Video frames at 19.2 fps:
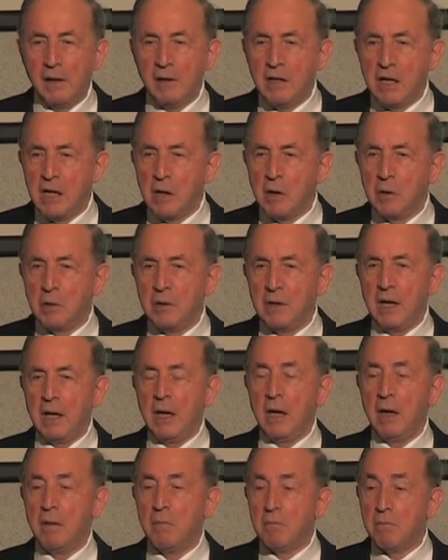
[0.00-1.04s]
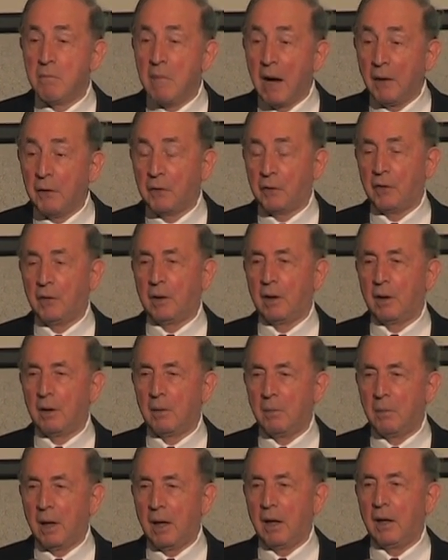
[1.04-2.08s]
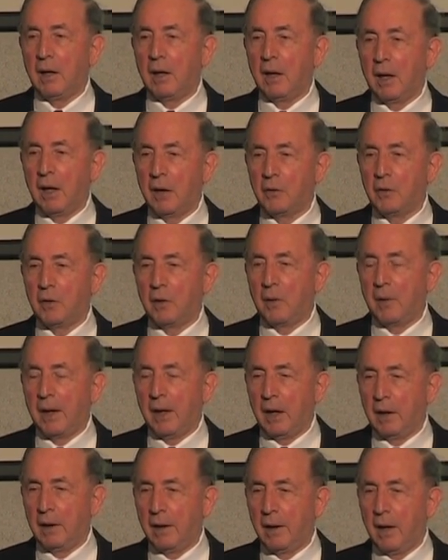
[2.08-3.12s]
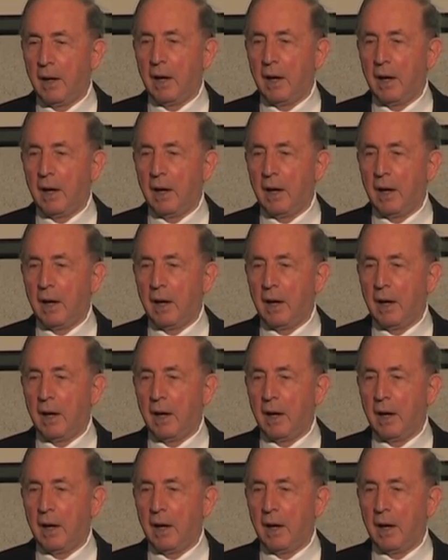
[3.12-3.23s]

DoD must make SOA,